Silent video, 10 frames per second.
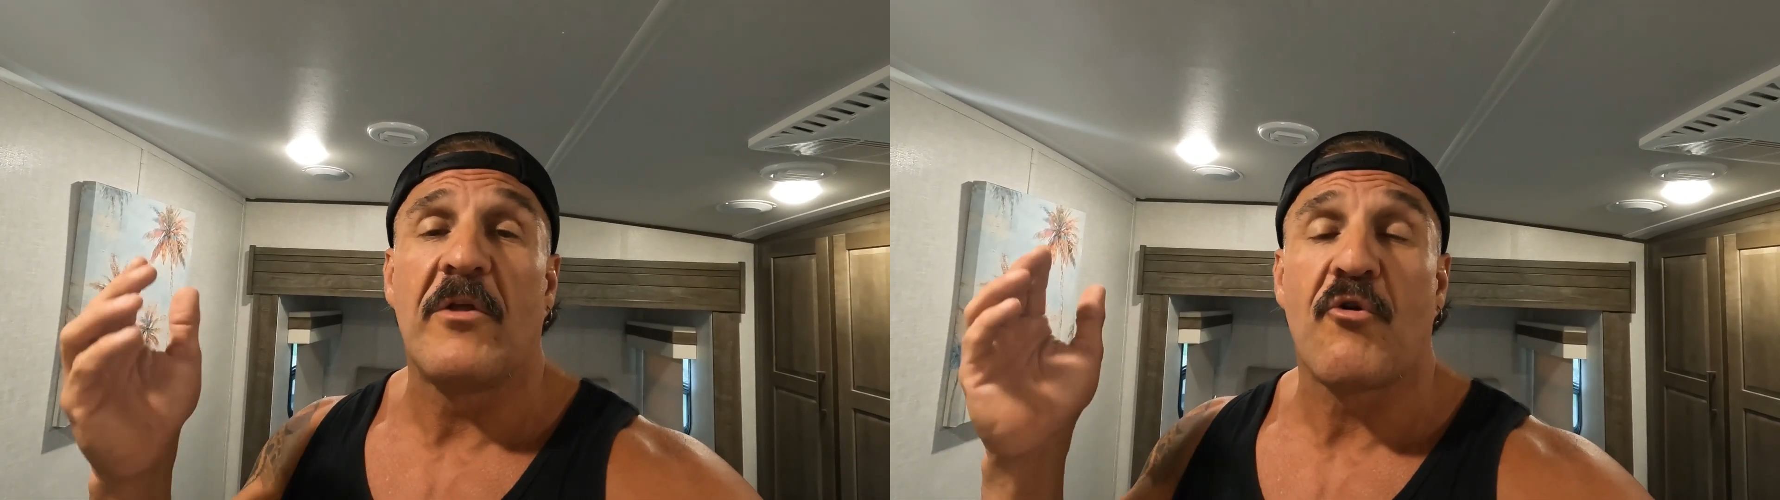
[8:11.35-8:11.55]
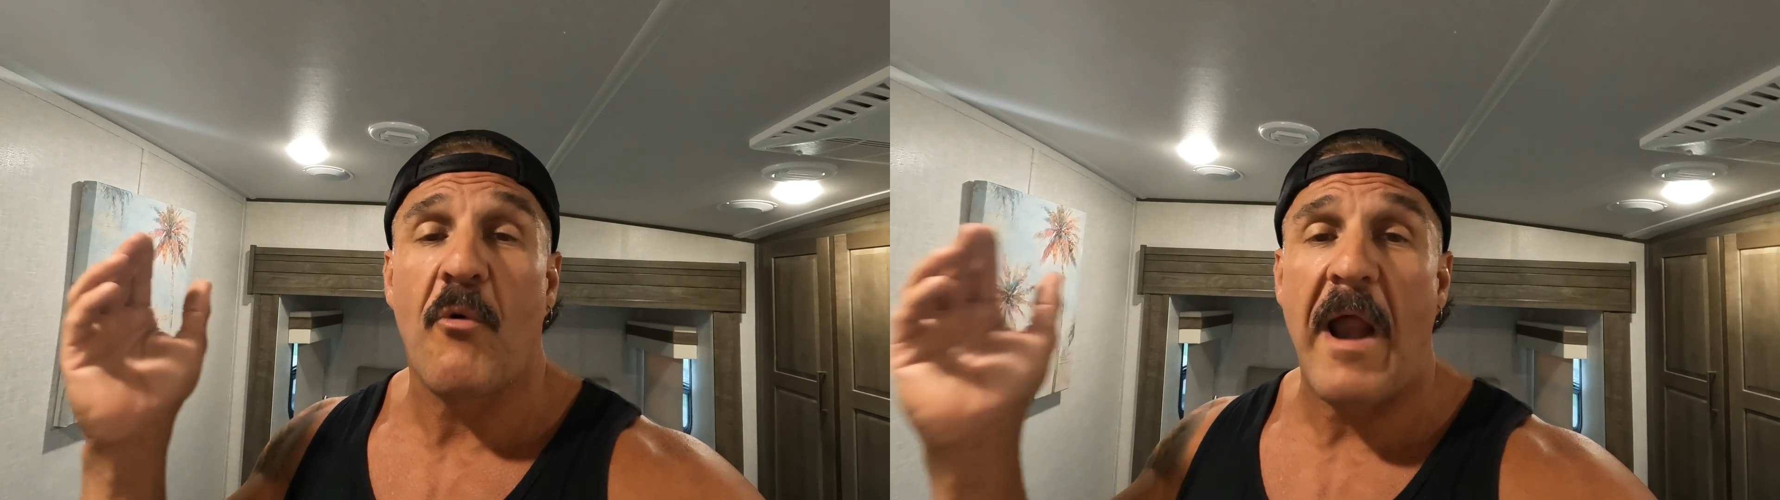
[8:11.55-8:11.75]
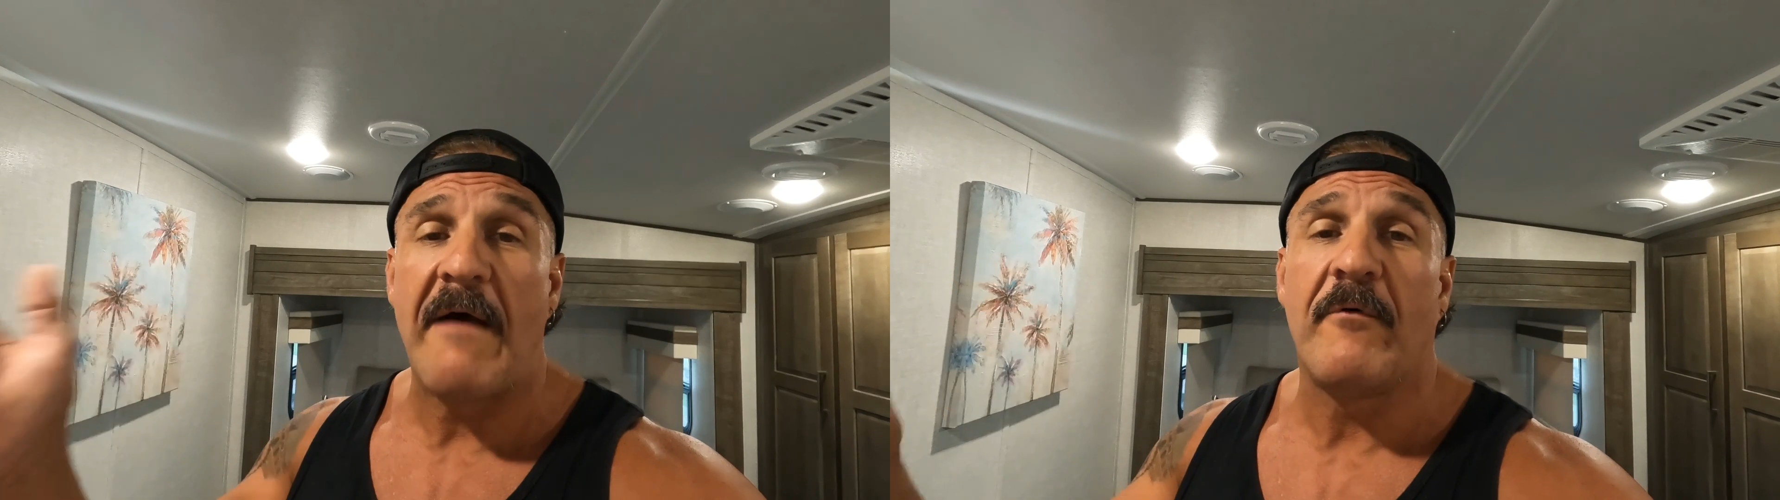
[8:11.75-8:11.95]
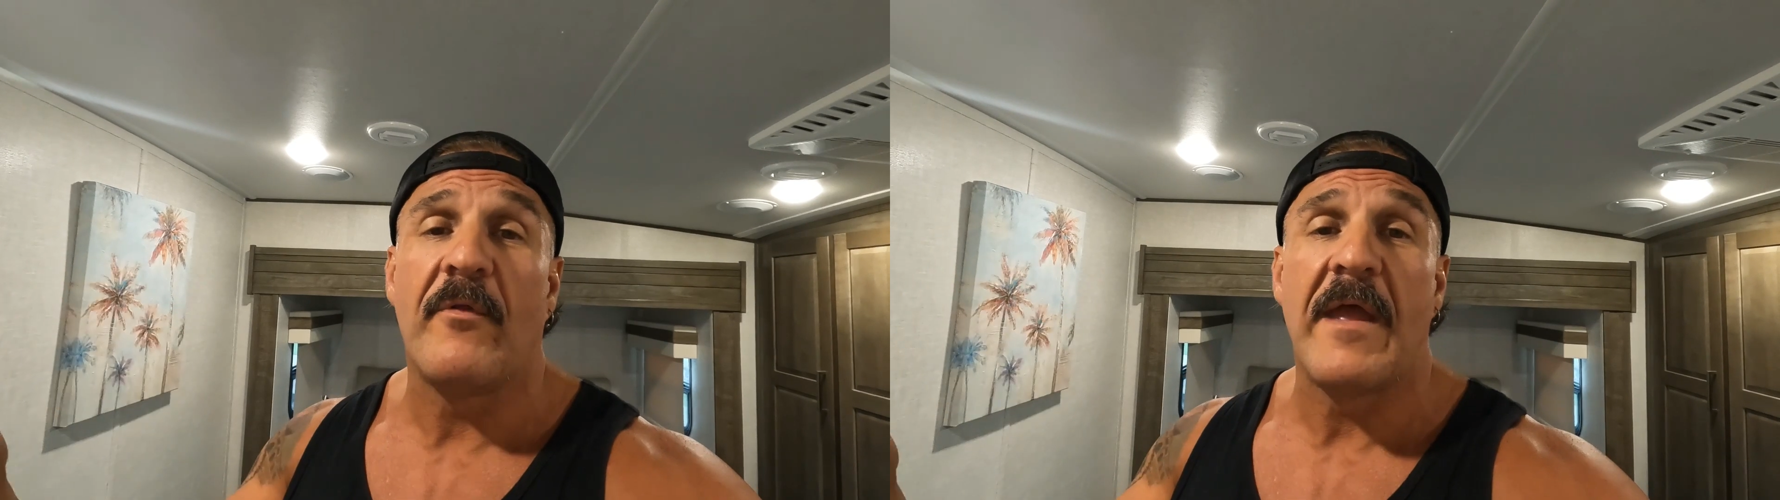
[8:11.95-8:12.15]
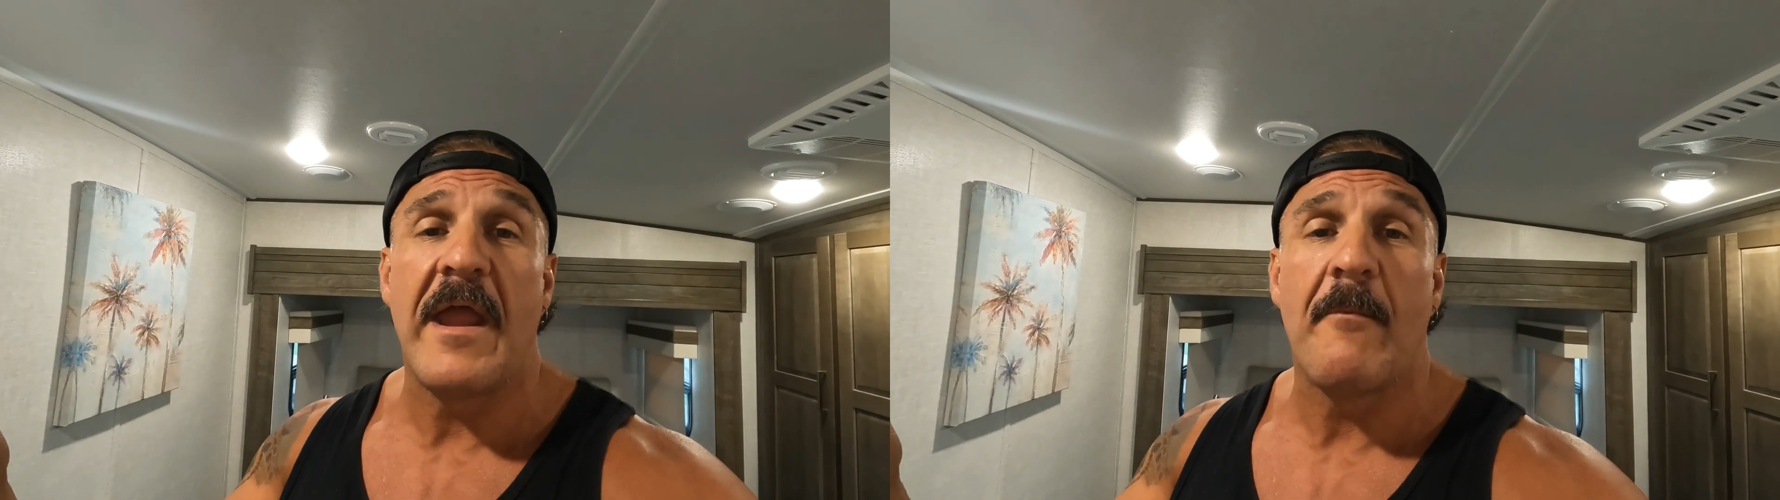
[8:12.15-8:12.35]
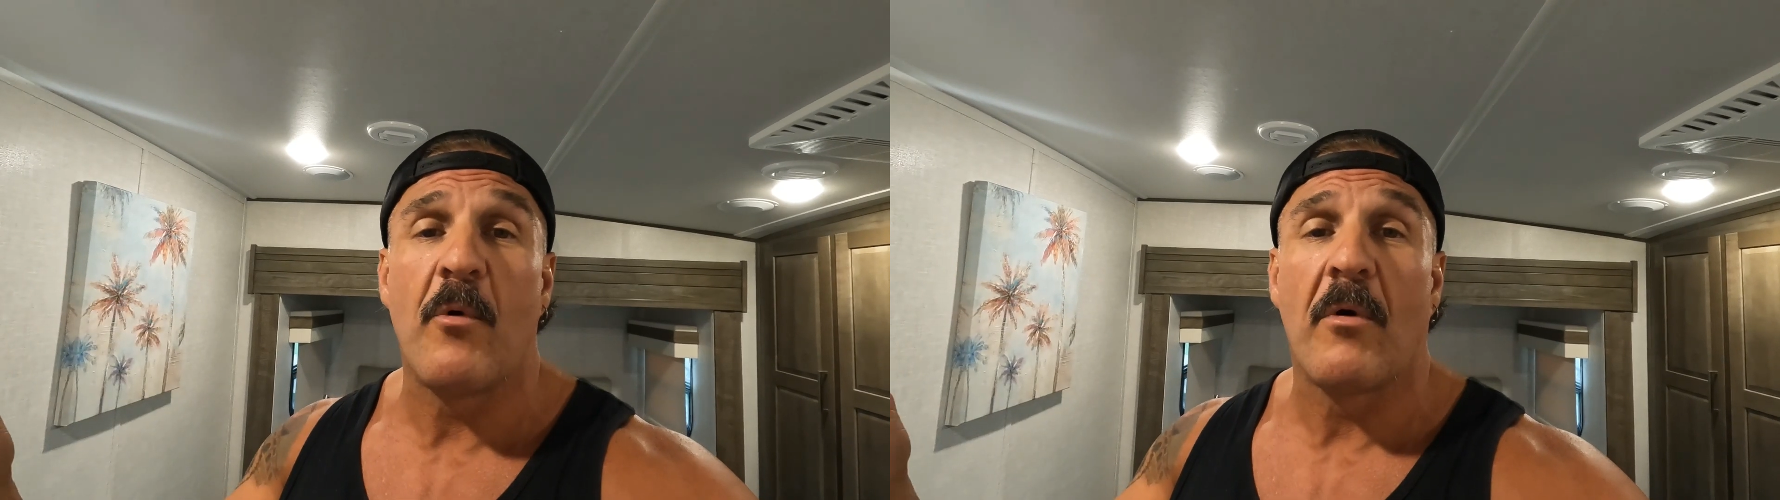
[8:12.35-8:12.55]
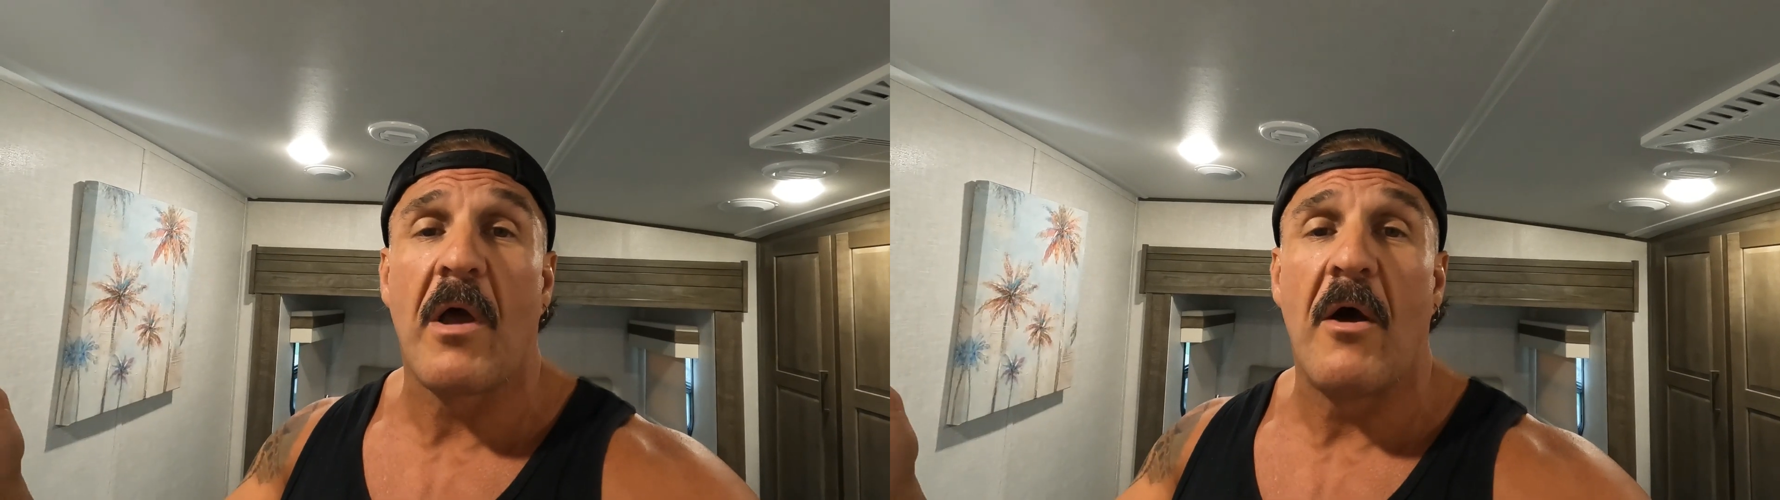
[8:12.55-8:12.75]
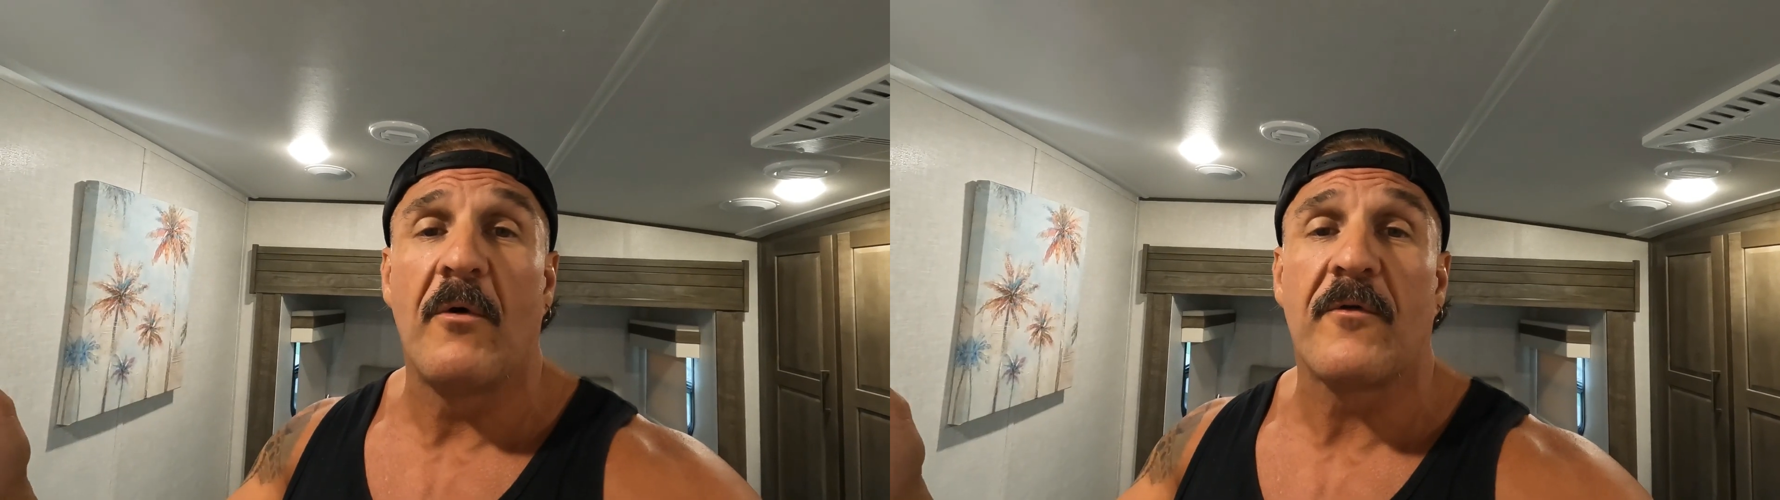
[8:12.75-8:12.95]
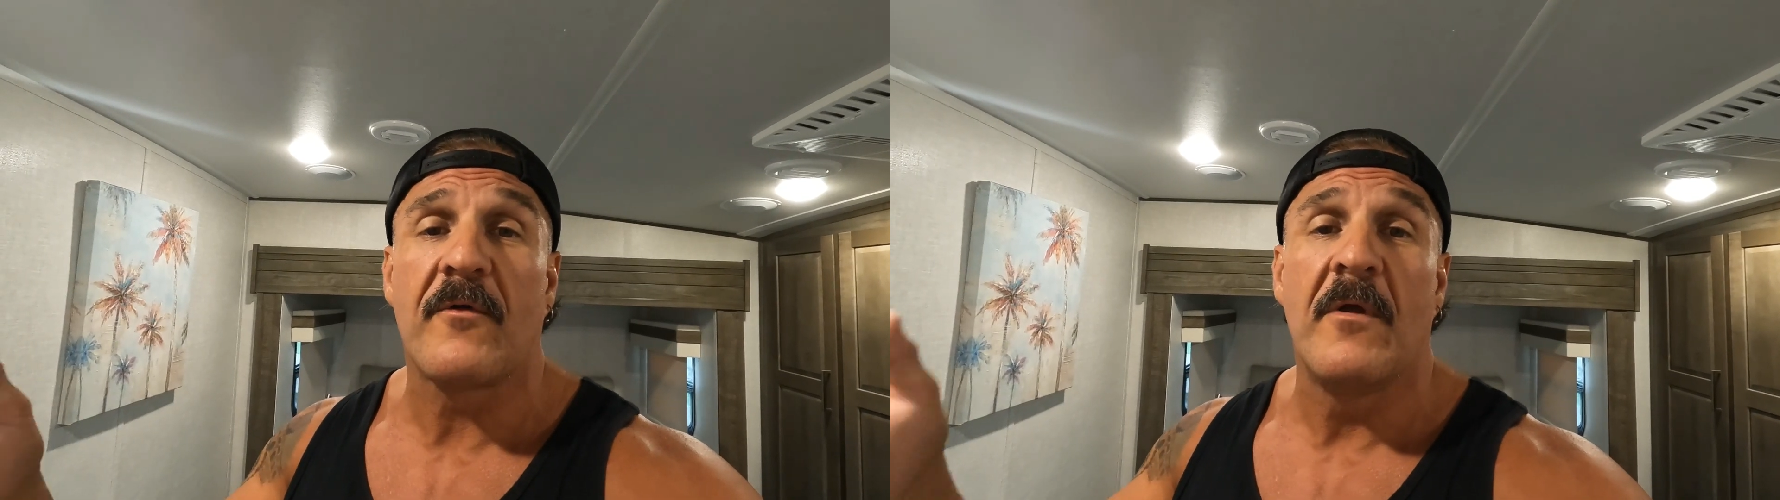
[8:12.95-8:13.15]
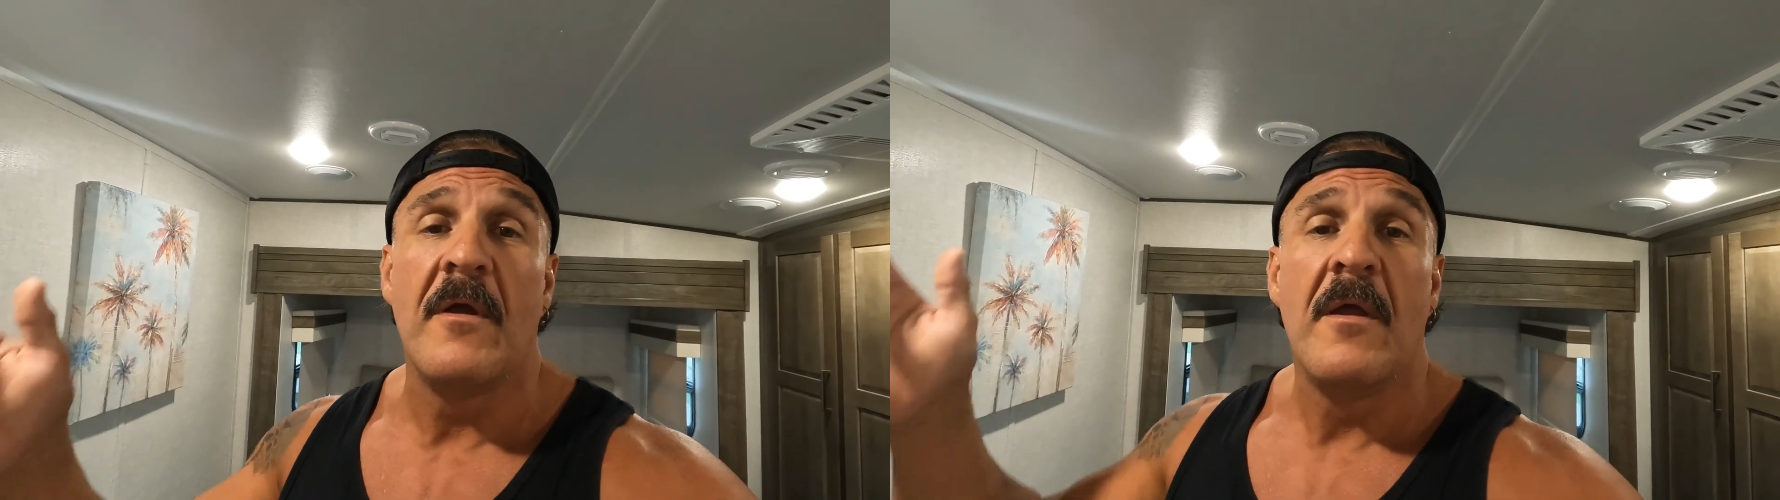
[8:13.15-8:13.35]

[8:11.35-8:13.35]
travel the Emerald Coast